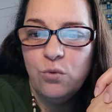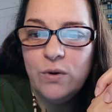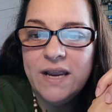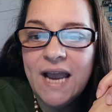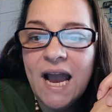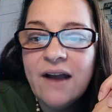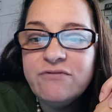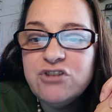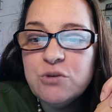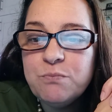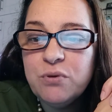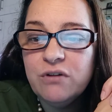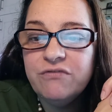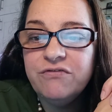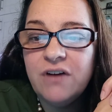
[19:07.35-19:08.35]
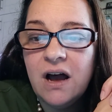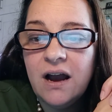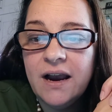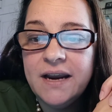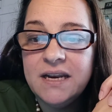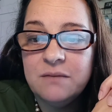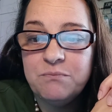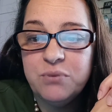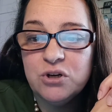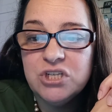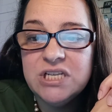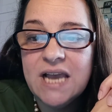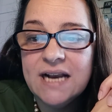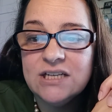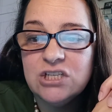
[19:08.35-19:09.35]
We have to provide and
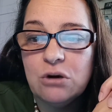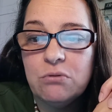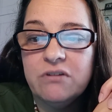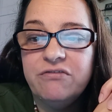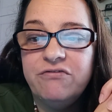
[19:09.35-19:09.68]
protect our